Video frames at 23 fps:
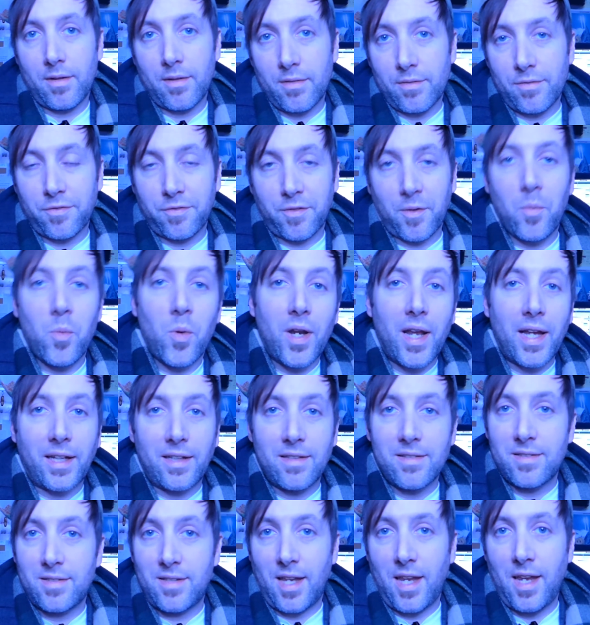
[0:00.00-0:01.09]
From what I
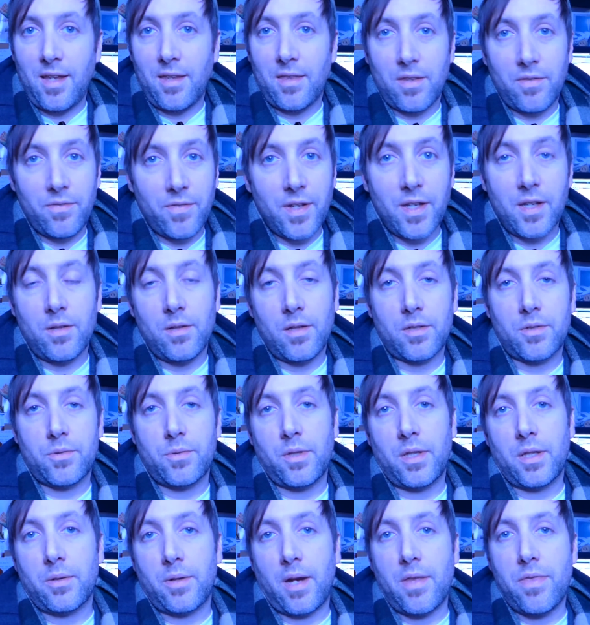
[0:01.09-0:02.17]
can see, the video looks
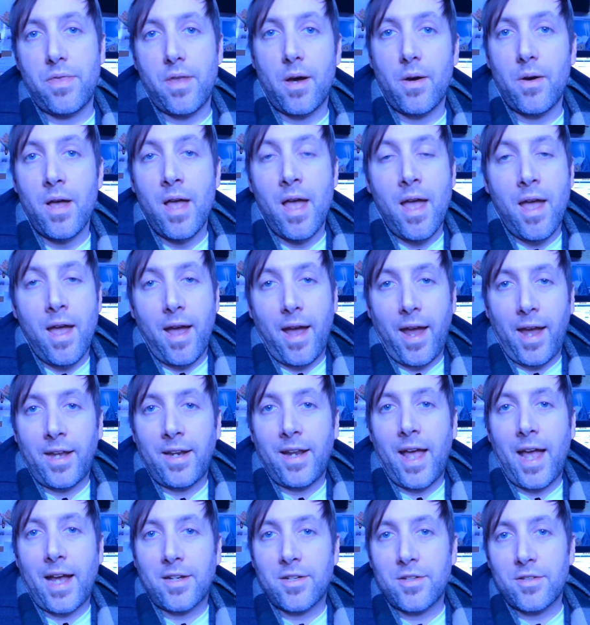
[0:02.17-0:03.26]
really great, though. And
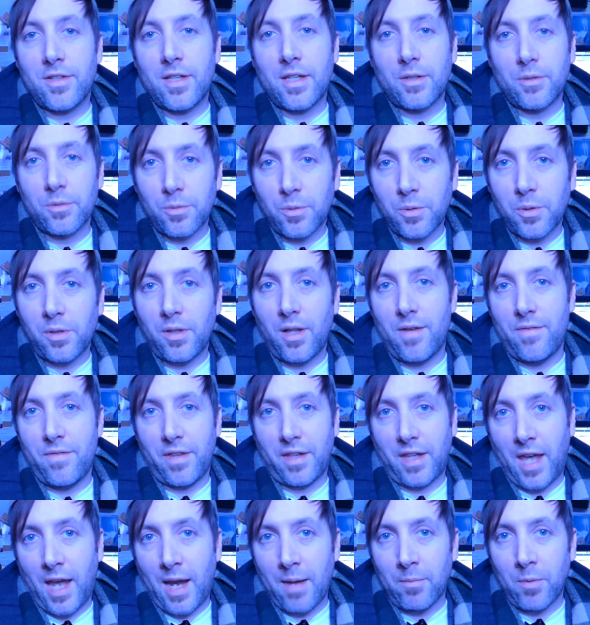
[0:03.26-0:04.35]
I actually grew to love
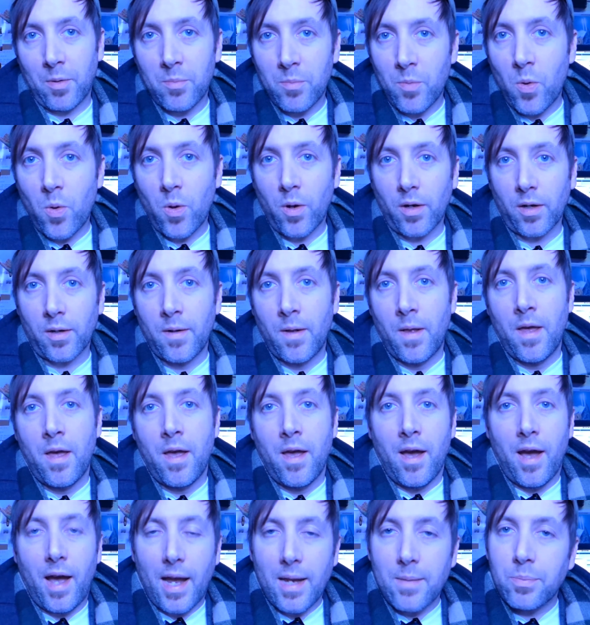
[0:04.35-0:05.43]
the camera more.
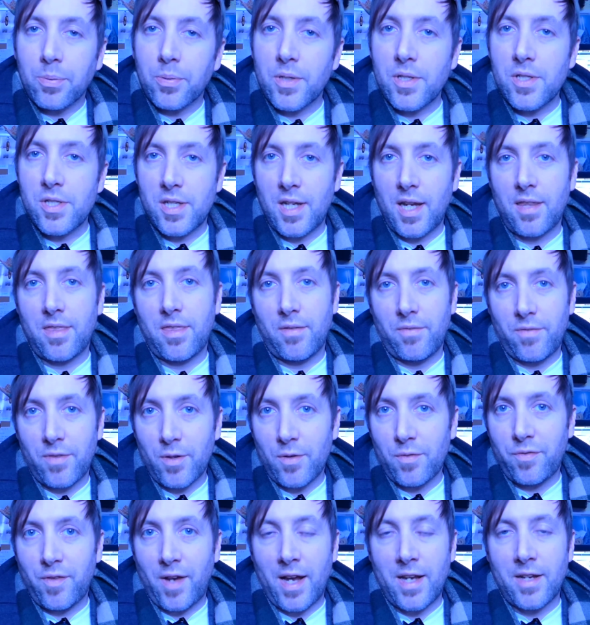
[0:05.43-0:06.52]
I appreciate the
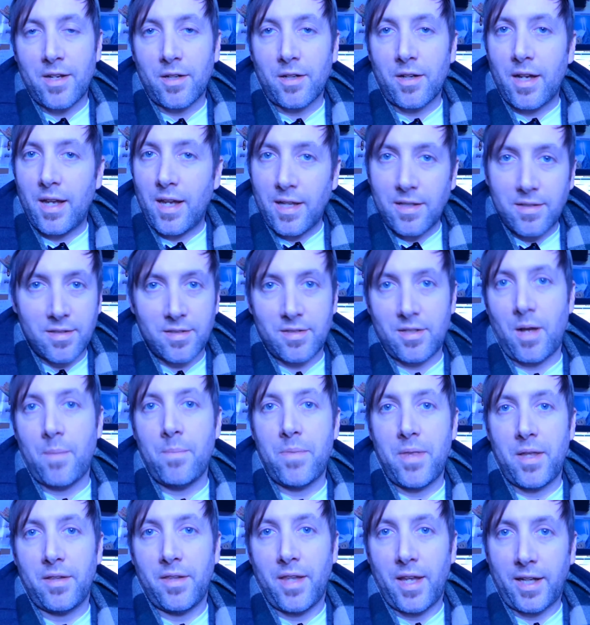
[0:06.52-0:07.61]
viewfinder. It's
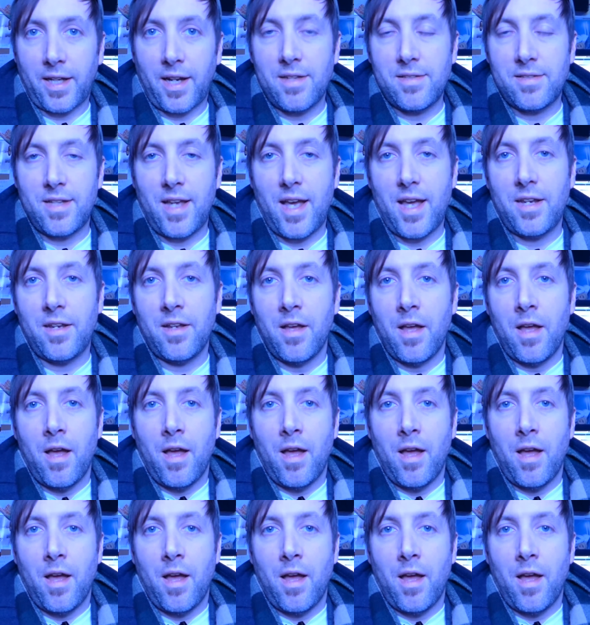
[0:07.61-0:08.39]
something, like I said.